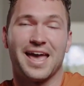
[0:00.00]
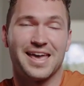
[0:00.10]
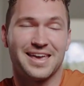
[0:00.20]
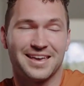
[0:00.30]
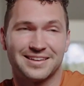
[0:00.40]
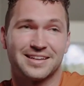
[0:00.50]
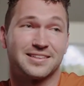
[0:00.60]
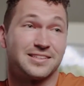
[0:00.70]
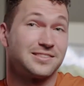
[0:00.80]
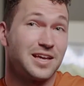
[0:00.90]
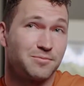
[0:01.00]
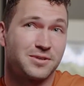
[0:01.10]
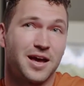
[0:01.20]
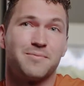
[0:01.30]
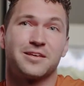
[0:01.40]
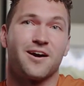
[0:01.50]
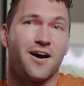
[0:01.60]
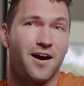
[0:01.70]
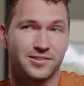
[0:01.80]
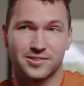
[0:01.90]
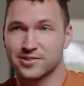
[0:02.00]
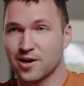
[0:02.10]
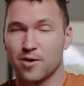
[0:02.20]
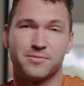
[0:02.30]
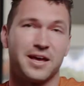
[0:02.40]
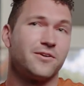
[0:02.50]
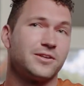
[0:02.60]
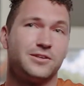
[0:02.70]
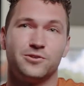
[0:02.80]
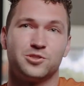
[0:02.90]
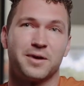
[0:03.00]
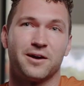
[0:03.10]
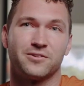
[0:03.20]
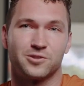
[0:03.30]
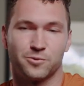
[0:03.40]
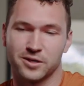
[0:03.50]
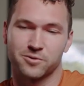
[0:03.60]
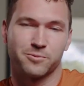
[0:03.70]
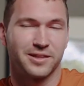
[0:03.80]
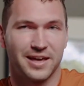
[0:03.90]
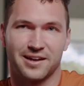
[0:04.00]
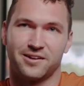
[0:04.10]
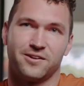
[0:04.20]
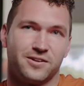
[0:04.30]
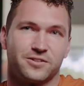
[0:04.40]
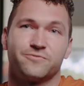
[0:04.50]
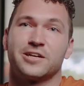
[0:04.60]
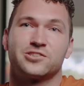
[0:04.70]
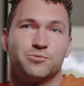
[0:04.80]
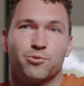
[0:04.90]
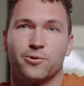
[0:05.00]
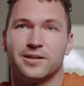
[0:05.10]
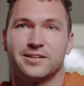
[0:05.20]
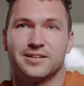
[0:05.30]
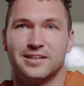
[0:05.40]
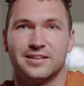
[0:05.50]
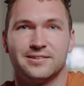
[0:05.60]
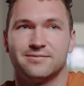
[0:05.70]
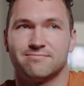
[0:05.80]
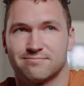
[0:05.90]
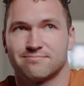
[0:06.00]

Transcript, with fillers: And at the same time, the cost has come down a huge amount. So we are really at an inflection point in,